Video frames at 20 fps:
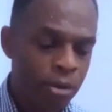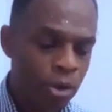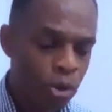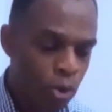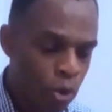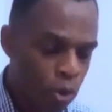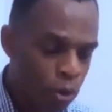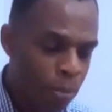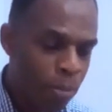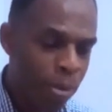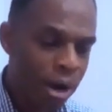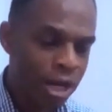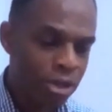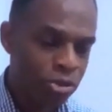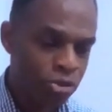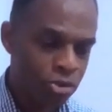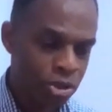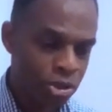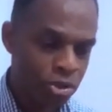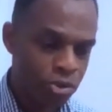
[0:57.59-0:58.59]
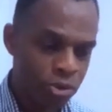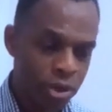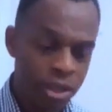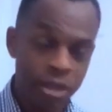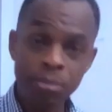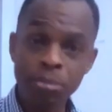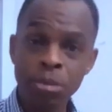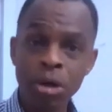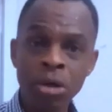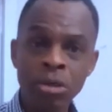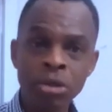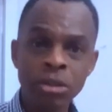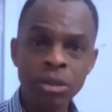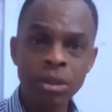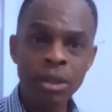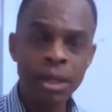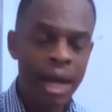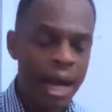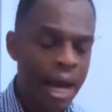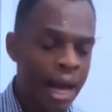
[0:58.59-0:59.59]
Go back to the drawing board
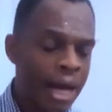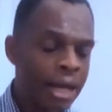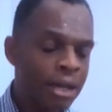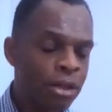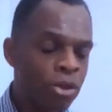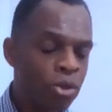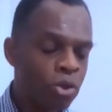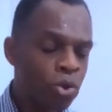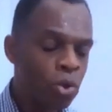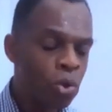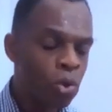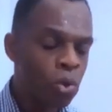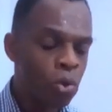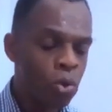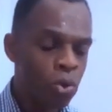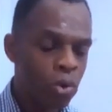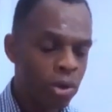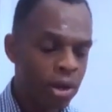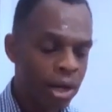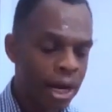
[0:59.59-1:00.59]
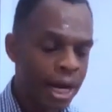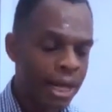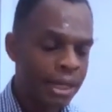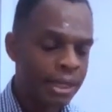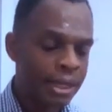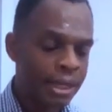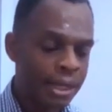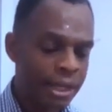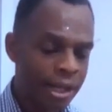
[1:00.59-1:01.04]
and know and